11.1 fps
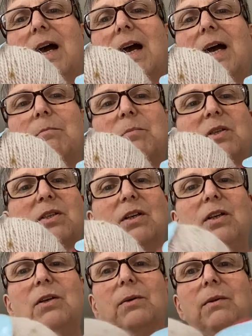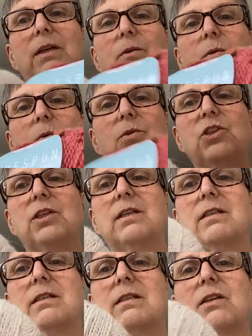Absolutely
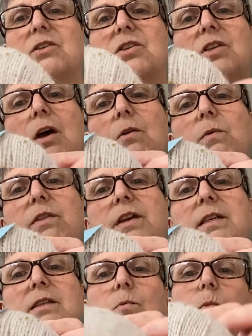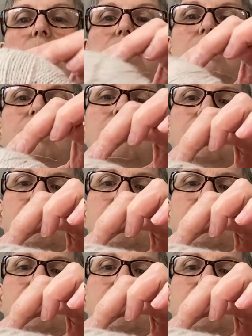gorgeous. So this one